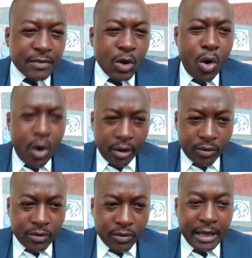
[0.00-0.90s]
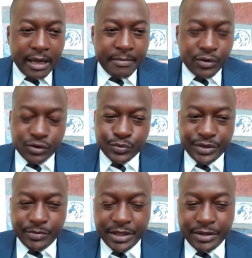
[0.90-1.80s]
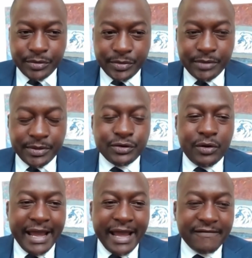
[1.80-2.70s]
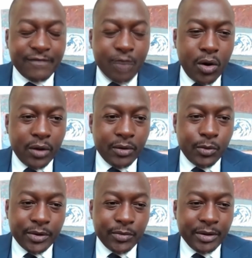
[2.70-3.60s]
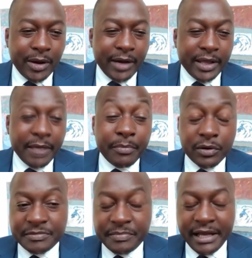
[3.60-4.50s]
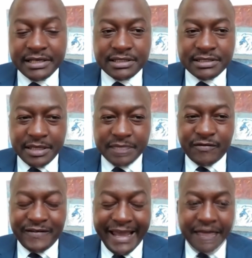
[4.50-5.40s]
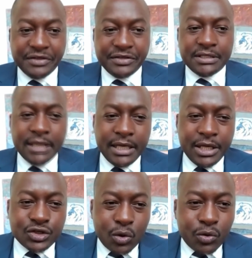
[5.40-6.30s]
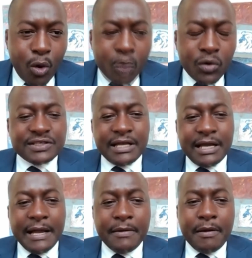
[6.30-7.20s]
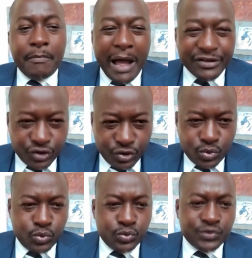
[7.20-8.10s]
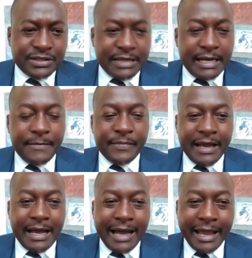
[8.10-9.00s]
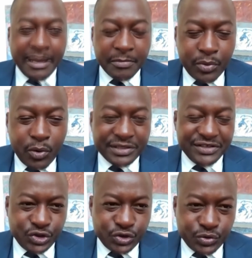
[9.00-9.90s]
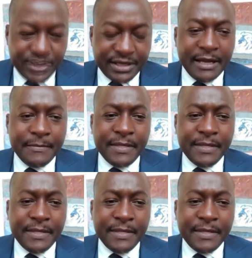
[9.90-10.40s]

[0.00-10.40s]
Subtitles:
oil, because we don't have oil, we are import dependent in terms of energy. So those pass-throughs are an important trigger.